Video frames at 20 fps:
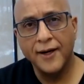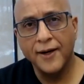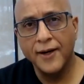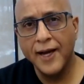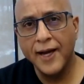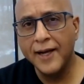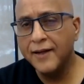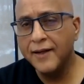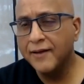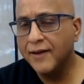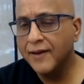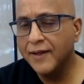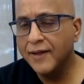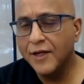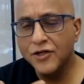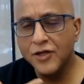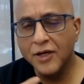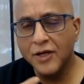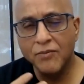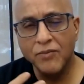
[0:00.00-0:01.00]
anything
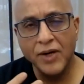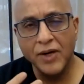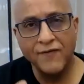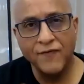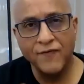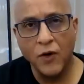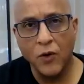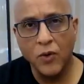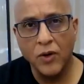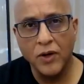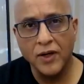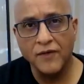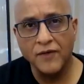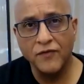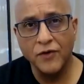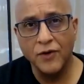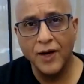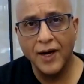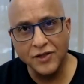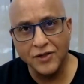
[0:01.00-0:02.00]
that you can bring forward. If
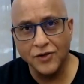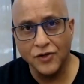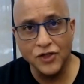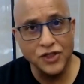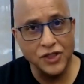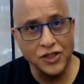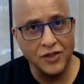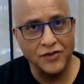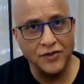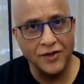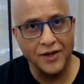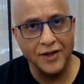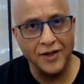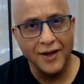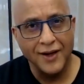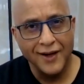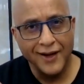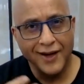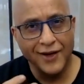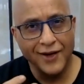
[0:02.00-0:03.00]
you have your children,
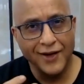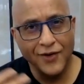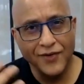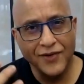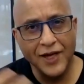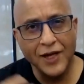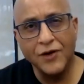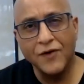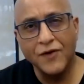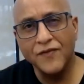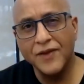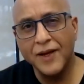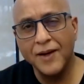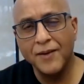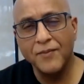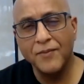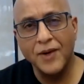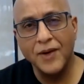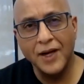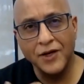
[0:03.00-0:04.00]
think of
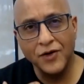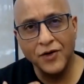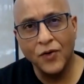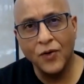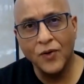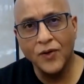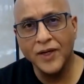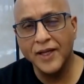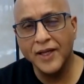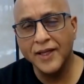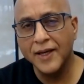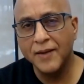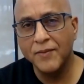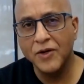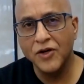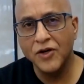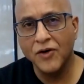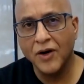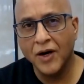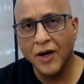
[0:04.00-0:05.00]
them and you're holding them in
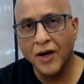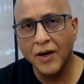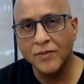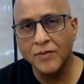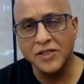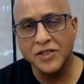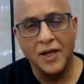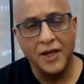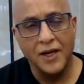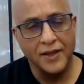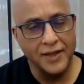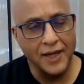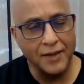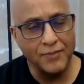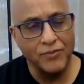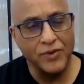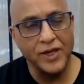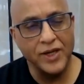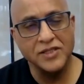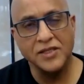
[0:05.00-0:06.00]
your arms.
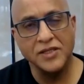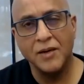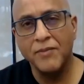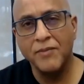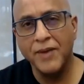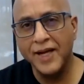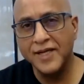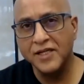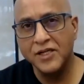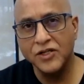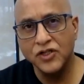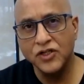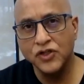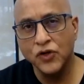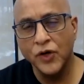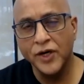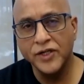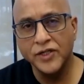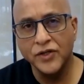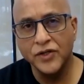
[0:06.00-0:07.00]
That brings amazing
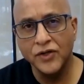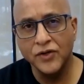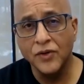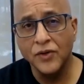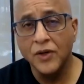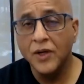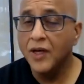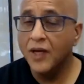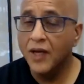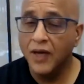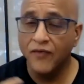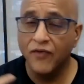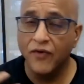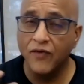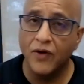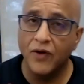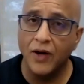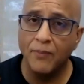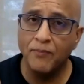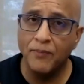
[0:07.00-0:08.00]
joy to you. If you've
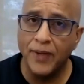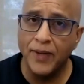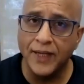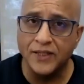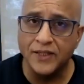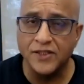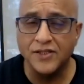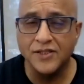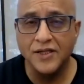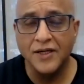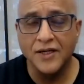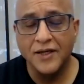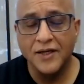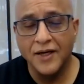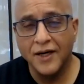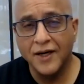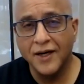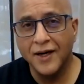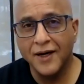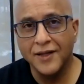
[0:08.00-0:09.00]
got pets
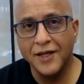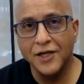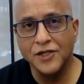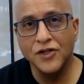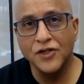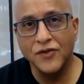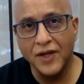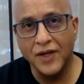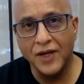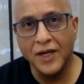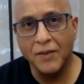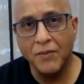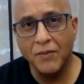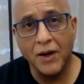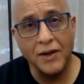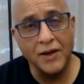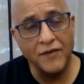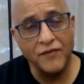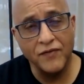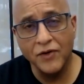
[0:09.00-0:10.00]
that you think
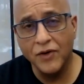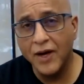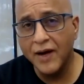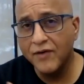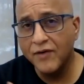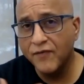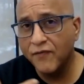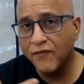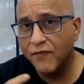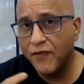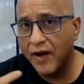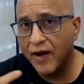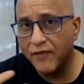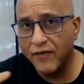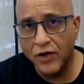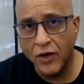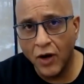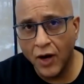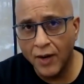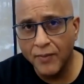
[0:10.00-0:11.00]
about, if you have a
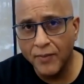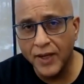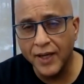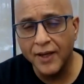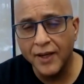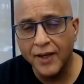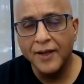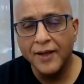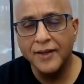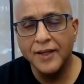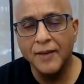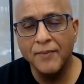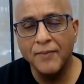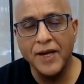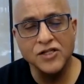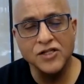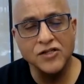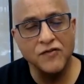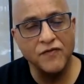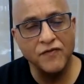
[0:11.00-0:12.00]
favorite hobby that
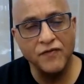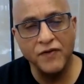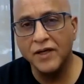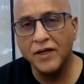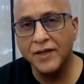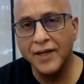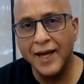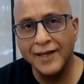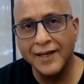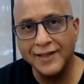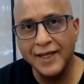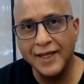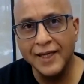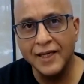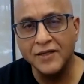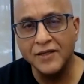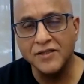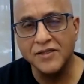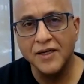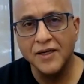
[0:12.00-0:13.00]
makes you feel at
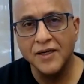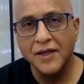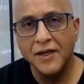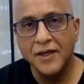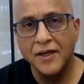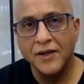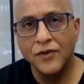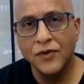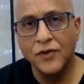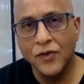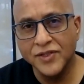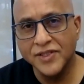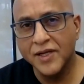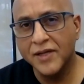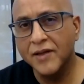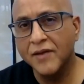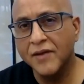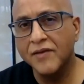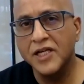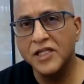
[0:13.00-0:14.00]
ease, those are
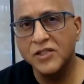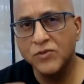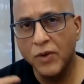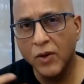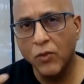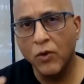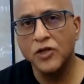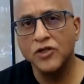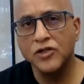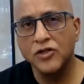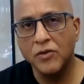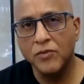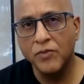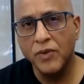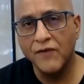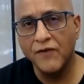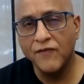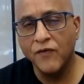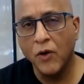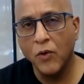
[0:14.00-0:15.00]
the things we want you to
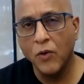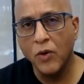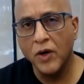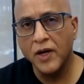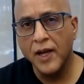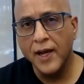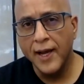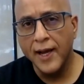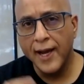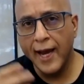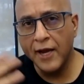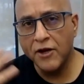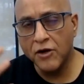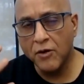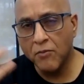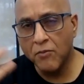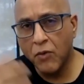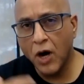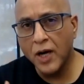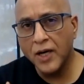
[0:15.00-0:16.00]
bring forward. And your
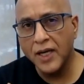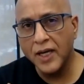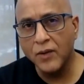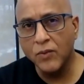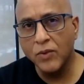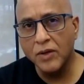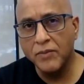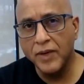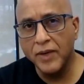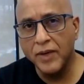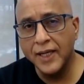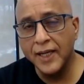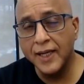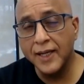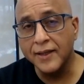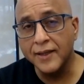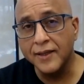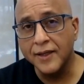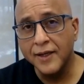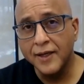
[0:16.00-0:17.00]
body will
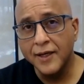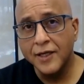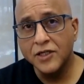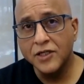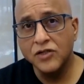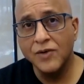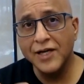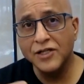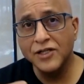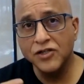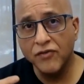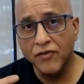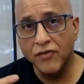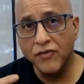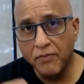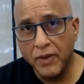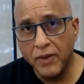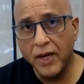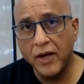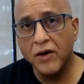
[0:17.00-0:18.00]
begin to actually
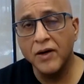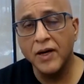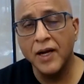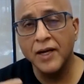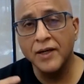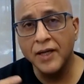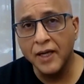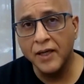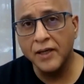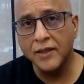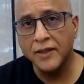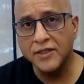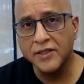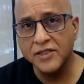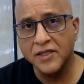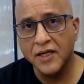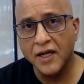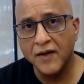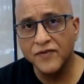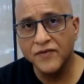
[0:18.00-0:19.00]
repair and heal
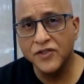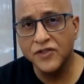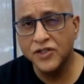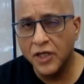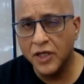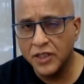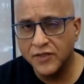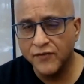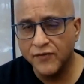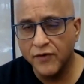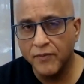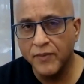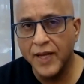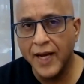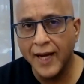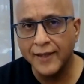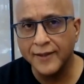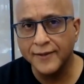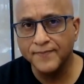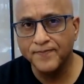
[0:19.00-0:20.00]
itself just from
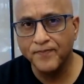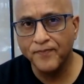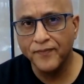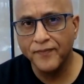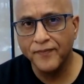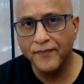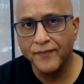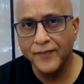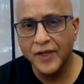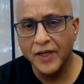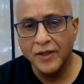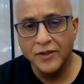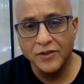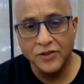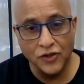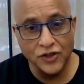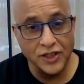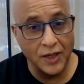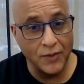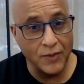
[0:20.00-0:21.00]
that.
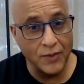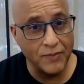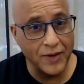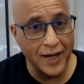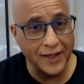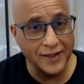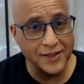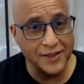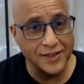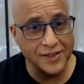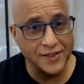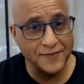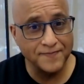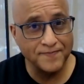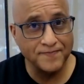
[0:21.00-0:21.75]
So shall we practice?